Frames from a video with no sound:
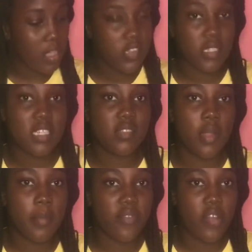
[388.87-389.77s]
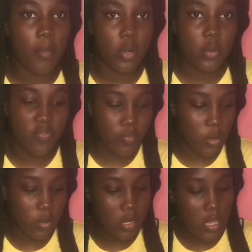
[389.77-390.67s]
So these were made from loaf
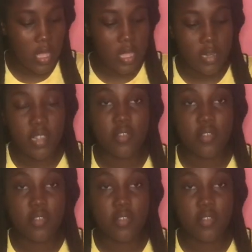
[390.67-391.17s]
mold, these